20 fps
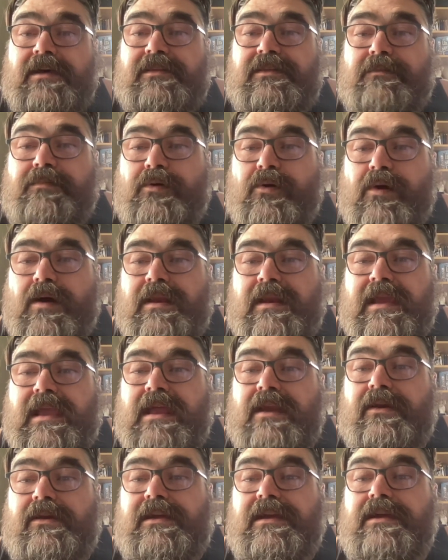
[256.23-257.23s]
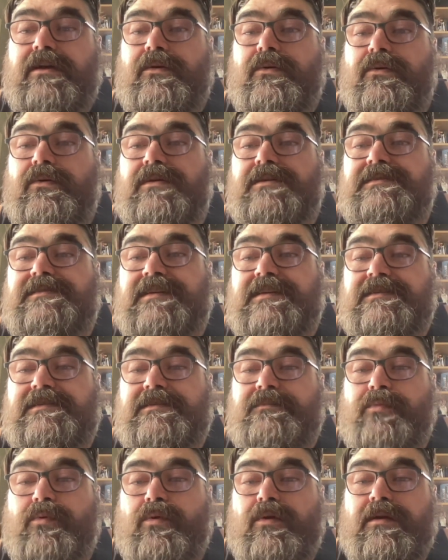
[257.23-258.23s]
The Poetic Anarchy course has
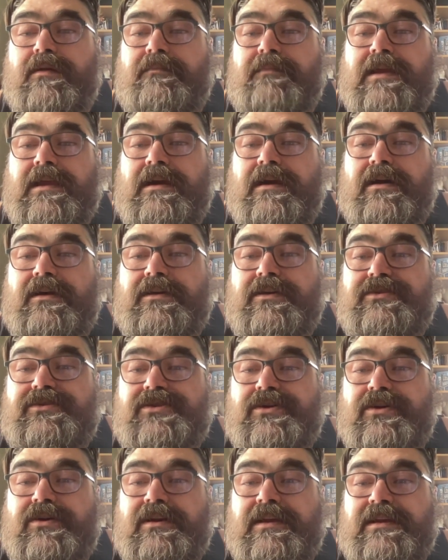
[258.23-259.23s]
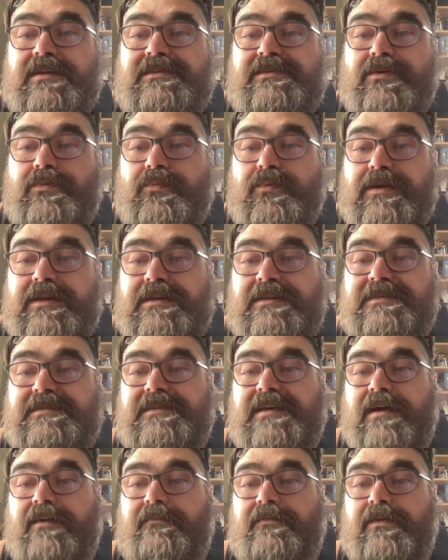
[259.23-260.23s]
supported me on a journey to
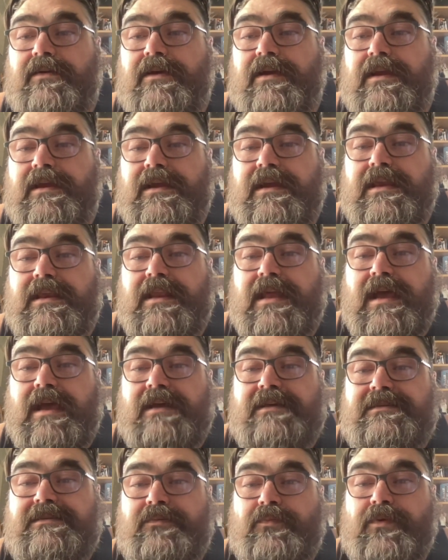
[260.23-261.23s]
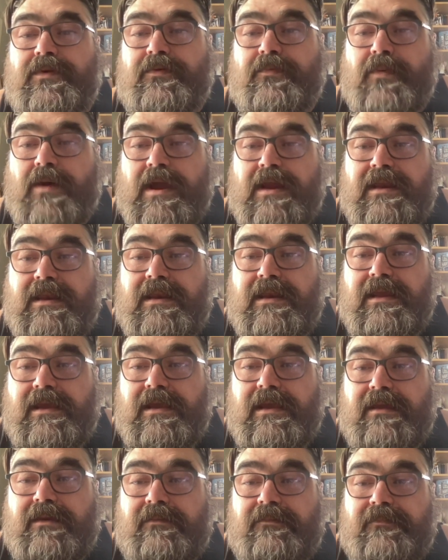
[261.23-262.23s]
rediscover and connect with writing
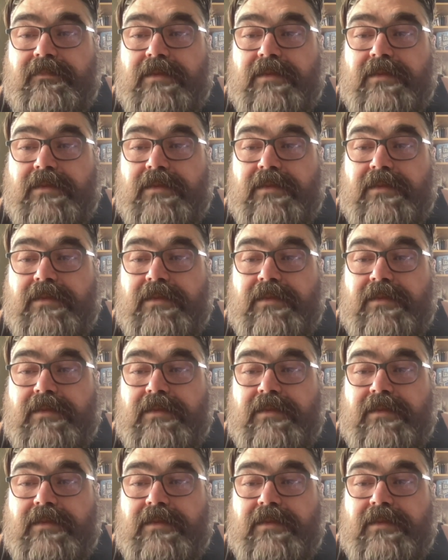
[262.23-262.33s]
again.